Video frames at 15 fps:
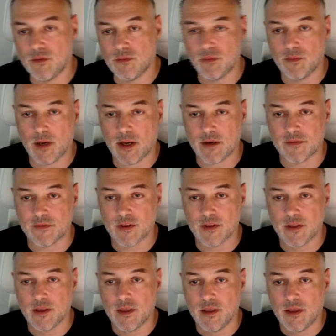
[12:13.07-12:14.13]
have
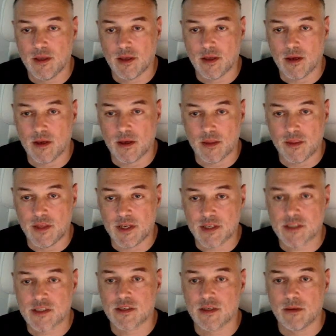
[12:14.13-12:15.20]

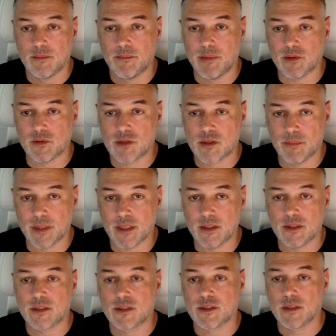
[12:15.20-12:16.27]
this builds the
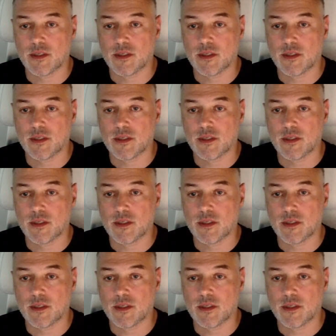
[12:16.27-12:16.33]
beats,